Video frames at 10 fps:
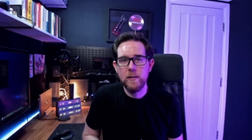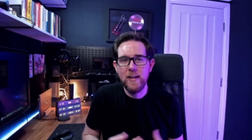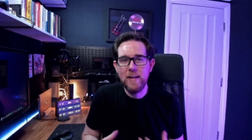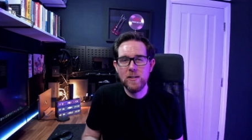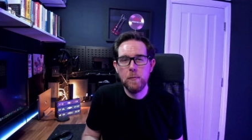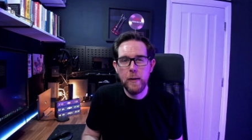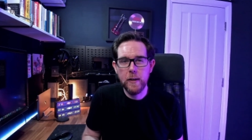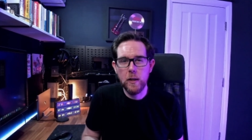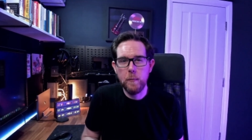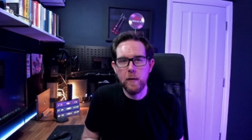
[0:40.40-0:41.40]
inevitably
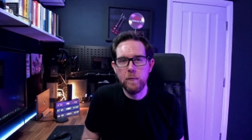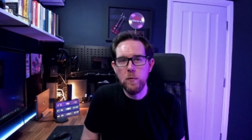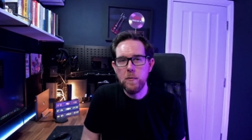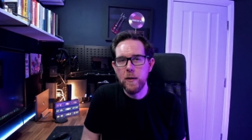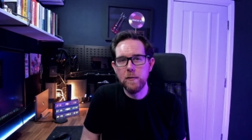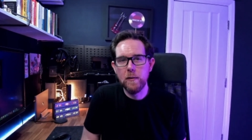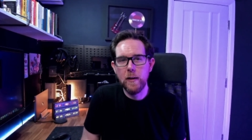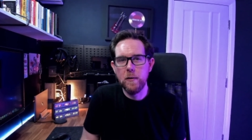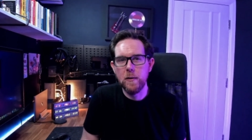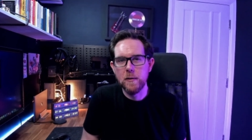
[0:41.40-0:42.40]
going to be a few things that
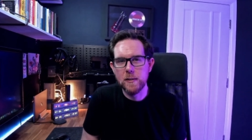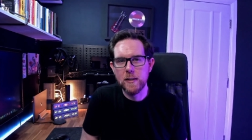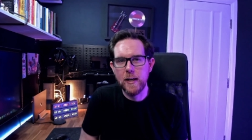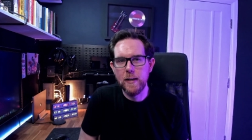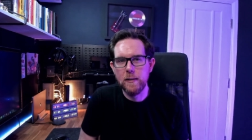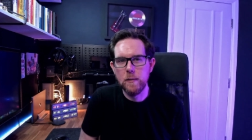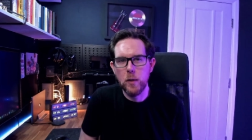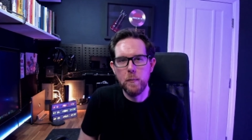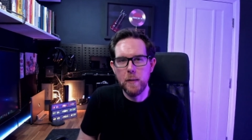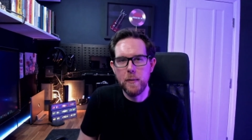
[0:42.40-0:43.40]
they don't understand. There
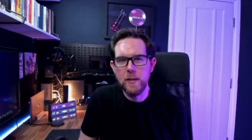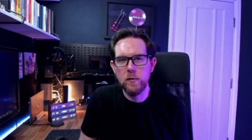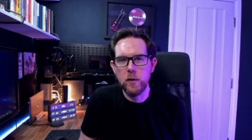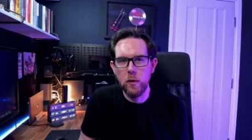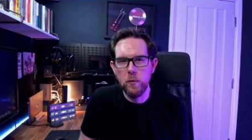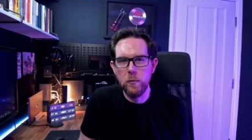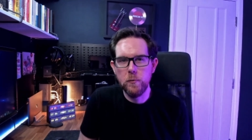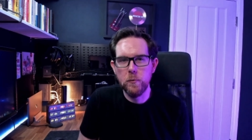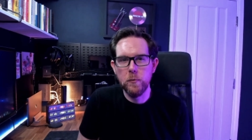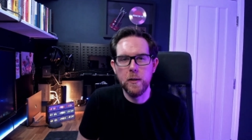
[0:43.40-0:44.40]
might be a piece of
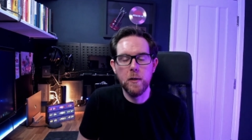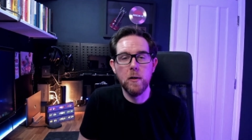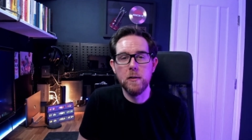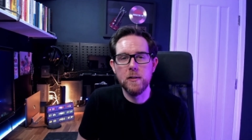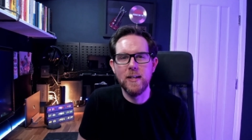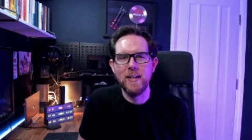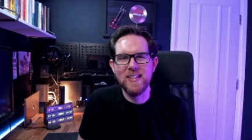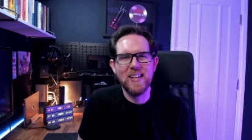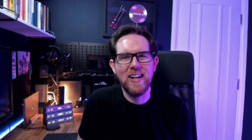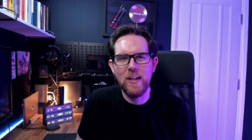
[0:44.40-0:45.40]
code, or they don't understand
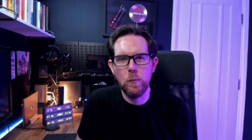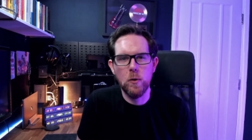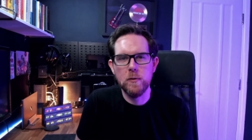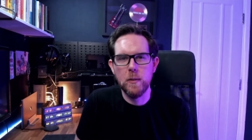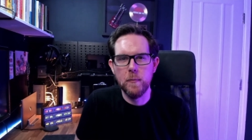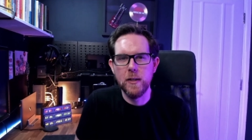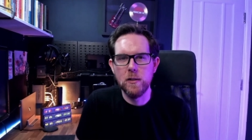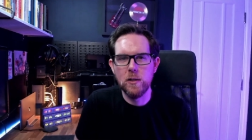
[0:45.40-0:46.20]
exactly what something's